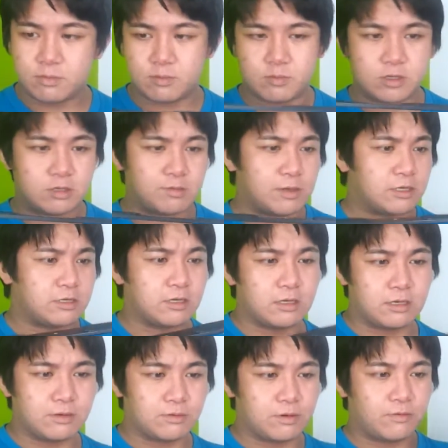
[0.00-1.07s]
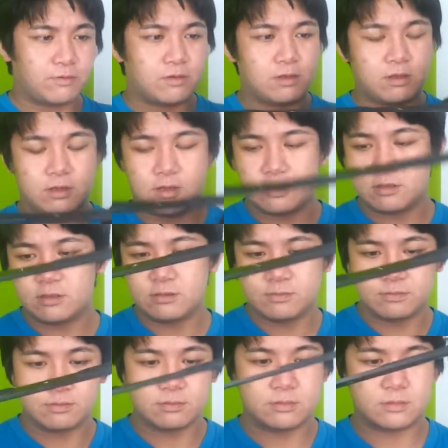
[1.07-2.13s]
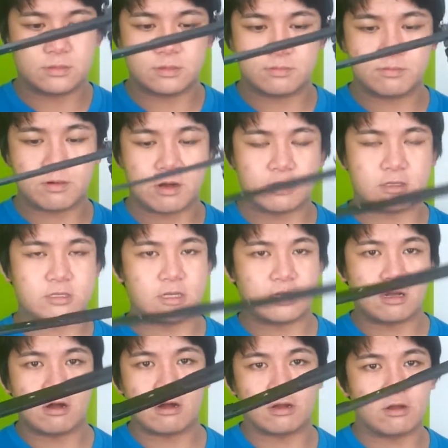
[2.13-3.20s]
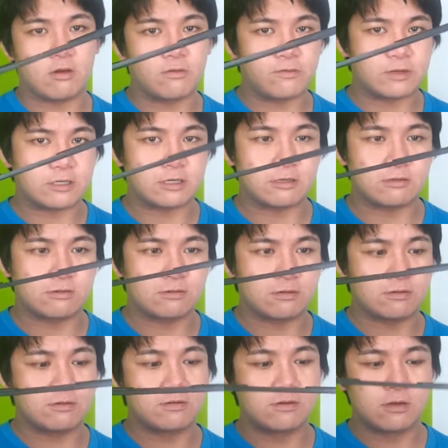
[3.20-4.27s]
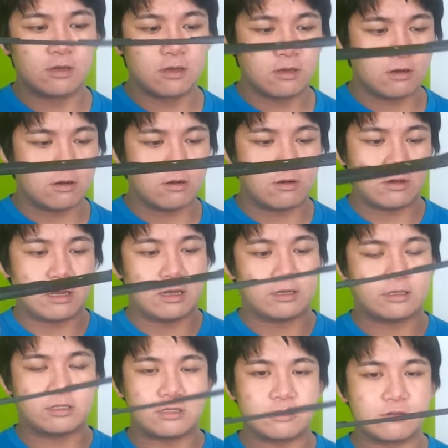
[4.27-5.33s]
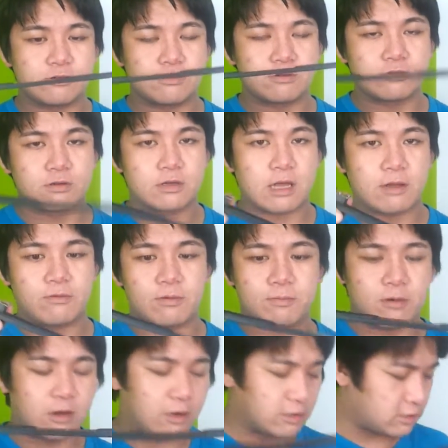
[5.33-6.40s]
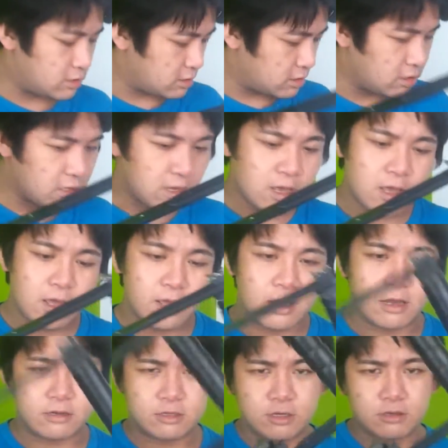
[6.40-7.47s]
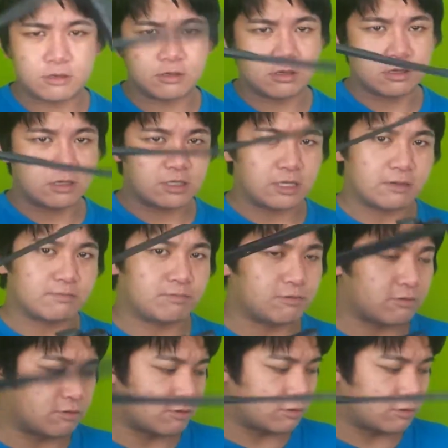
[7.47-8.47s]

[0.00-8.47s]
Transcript: especially with the parts that are official or actual camera parts. I'll show you the simple